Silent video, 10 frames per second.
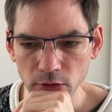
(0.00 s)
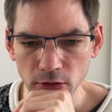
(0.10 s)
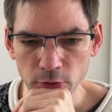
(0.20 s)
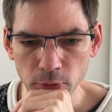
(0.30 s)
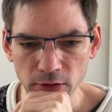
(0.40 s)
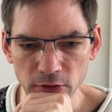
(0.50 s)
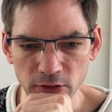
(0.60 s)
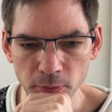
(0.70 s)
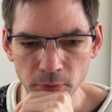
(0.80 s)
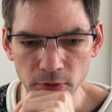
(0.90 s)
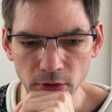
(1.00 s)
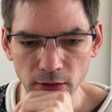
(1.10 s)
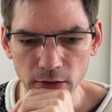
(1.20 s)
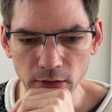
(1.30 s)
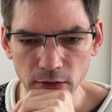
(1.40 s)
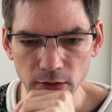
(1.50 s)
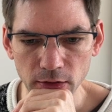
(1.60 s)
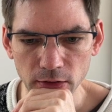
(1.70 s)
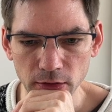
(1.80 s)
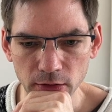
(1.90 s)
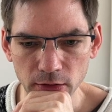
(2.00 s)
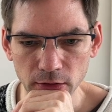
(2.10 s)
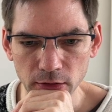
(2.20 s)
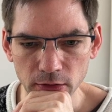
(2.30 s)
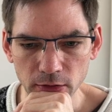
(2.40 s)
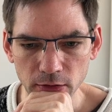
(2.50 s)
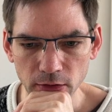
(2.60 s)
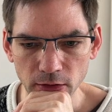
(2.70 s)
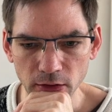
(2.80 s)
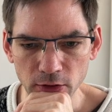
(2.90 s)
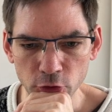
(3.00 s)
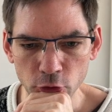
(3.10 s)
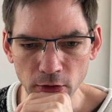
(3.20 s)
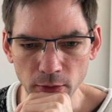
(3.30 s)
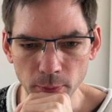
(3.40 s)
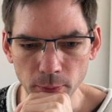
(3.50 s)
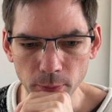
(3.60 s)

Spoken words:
That's what it seems like. And then you get